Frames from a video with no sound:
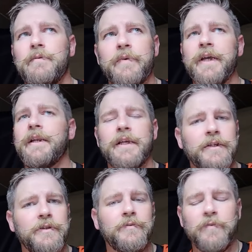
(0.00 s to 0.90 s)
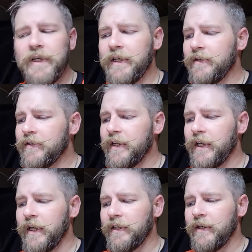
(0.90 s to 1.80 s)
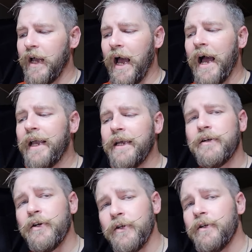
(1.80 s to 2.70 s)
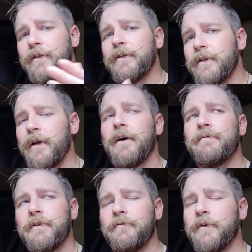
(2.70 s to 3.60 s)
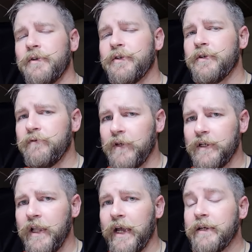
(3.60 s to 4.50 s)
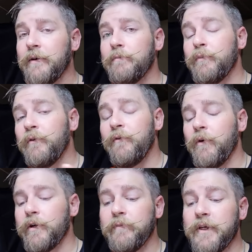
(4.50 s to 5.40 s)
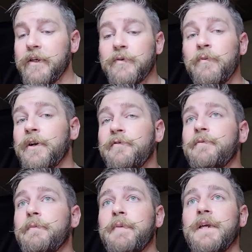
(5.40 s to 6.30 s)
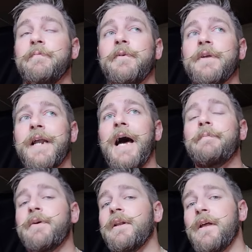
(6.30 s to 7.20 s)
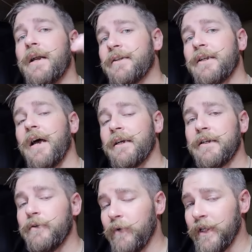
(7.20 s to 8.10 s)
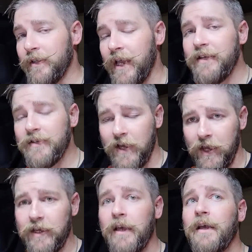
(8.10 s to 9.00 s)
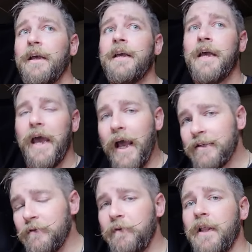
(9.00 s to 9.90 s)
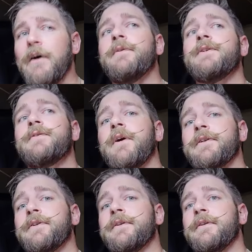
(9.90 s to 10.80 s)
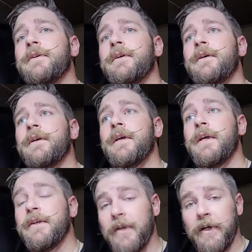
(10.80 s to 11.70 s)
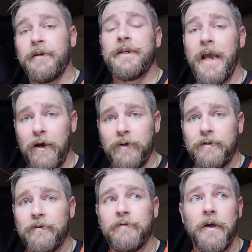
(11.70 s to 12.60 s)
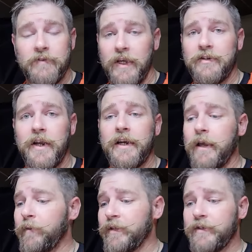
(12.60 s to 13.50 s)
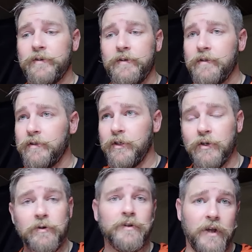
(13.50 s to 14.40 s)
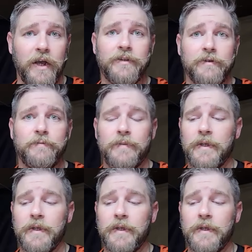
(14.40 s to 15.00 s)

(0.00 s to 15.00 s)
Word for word: went into the weeds. And I had heard of the PHLster floodlight before because one of the people that I put a lot of stock into what they say as a fellow instructor is Aaron Cowan, Sage Dynamics. The dude is awesome.